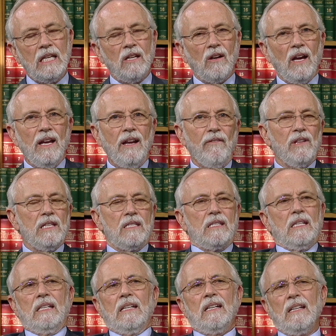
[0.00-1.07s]
You know, I haven't
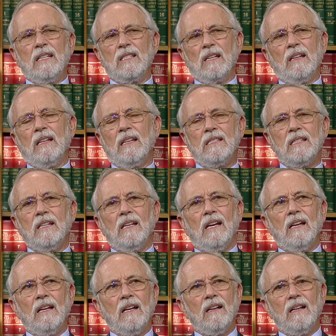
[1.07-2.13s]
seen it as
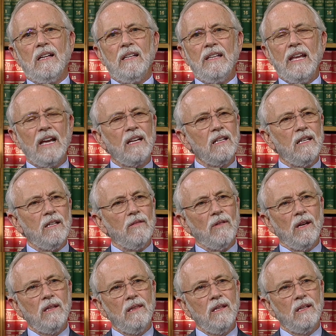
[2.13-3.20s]
a negative.
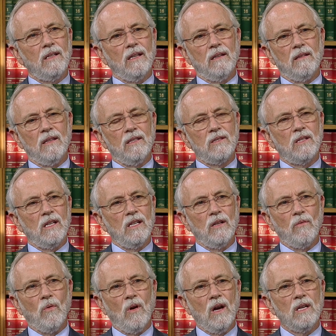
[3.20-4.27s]
I think the state
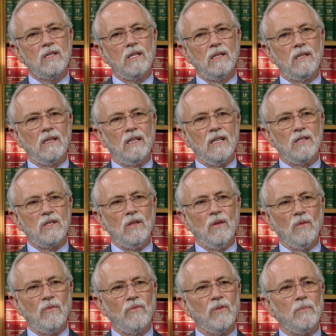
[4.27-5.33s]
of Washington is
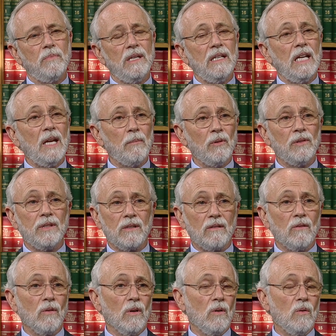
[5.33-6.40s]
known for being able to
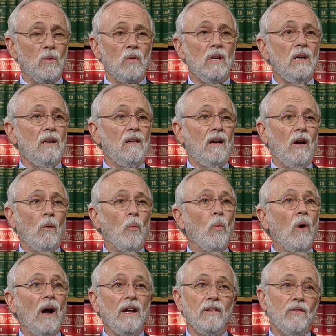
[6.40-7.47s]
grow a
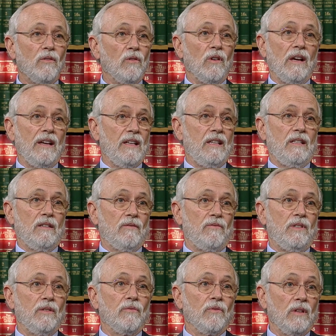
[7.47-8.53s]
wide variety
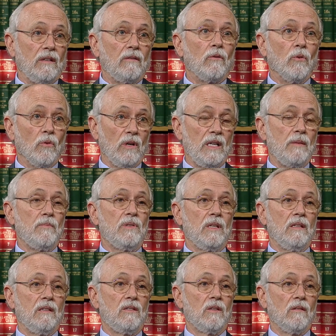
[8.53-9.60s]
of different grapes,
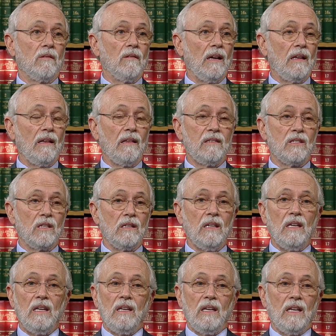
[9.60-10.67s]
and so
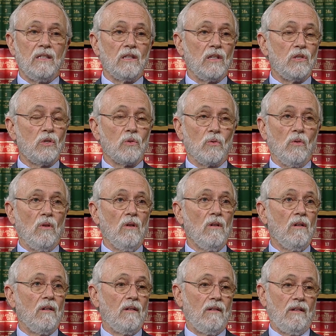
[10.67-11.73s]
it's a
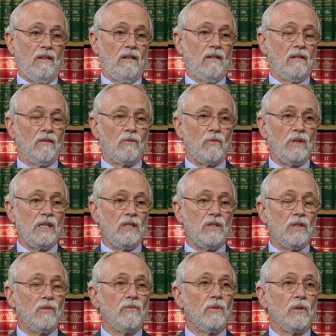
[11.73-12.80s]
strong
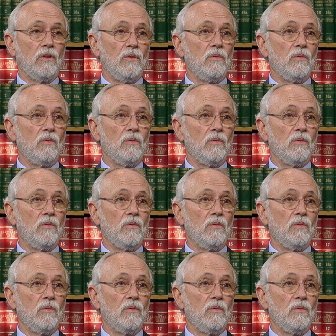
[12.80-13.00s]
region for